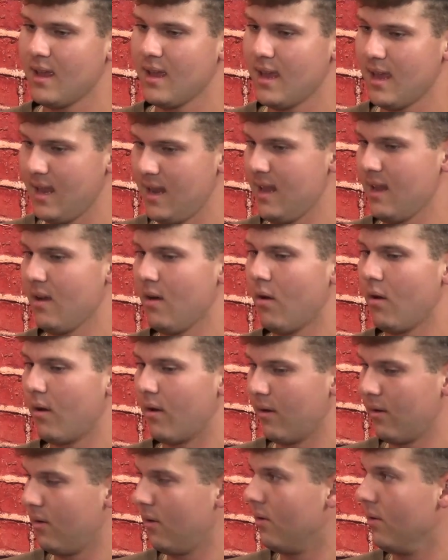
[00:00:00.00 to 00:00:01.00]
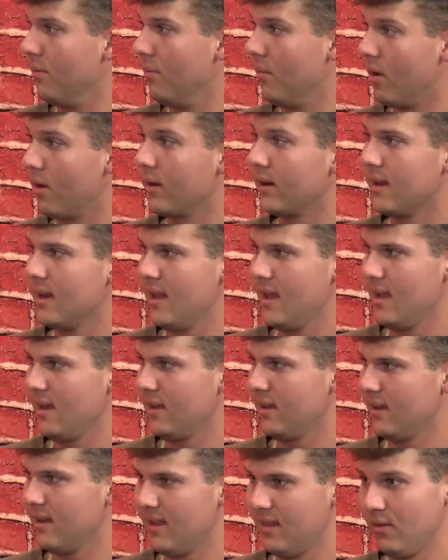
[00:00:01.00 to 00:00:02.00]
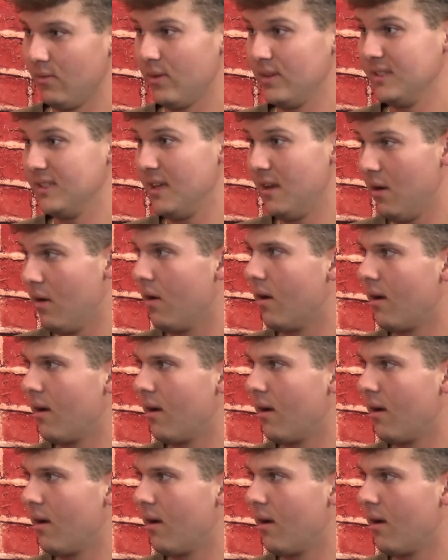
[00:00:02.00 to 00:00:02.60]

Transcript: hitting hard on marketing, and the ones that